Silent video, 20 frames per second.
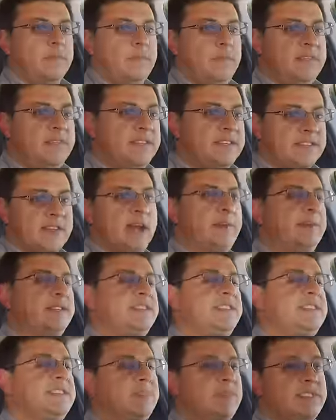With this
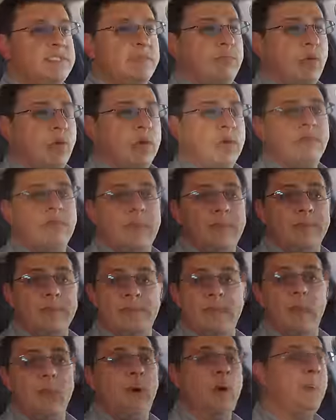hybrid system, it's important to remember
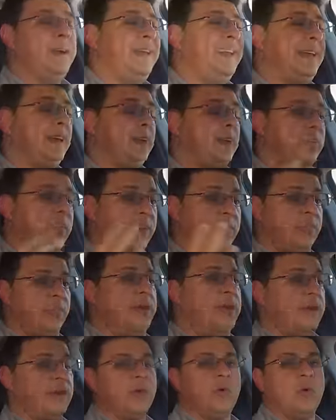that while we get over
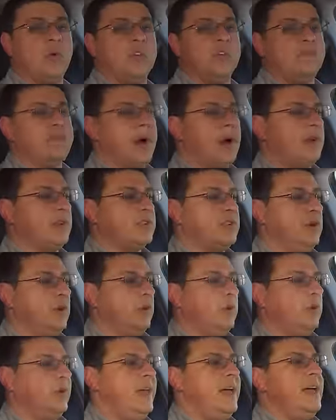300 horsepower
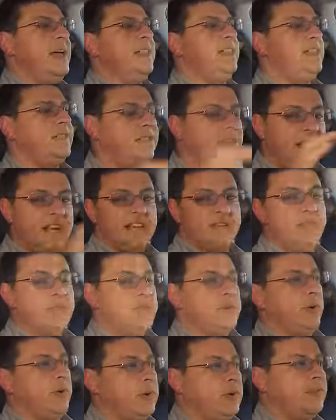total, the vast
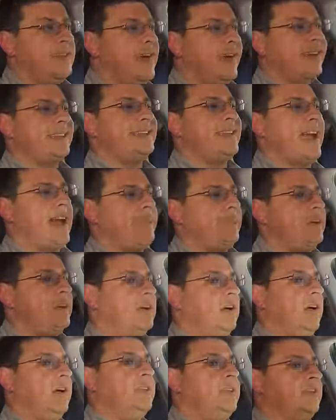majority of that is
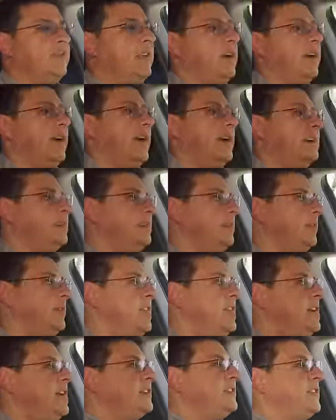happening on the front axle.
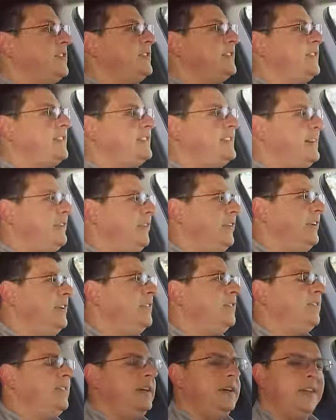So this is never going
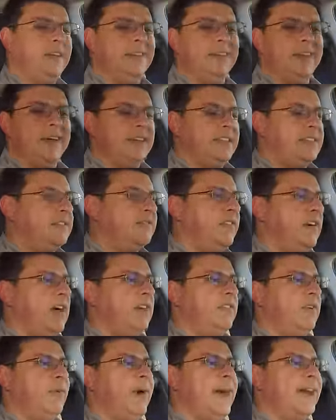to feel like the
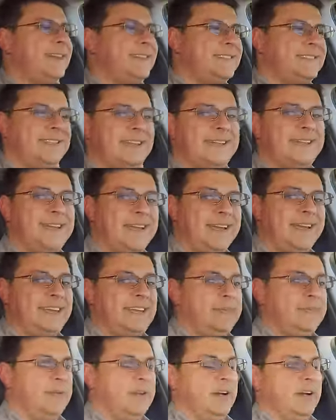Volvo
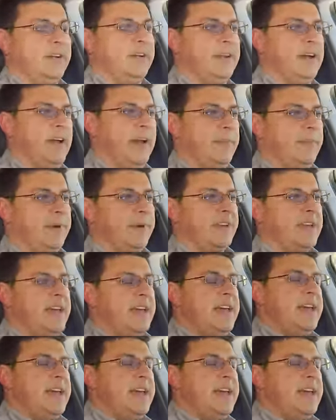XC90 plug-in hybrid.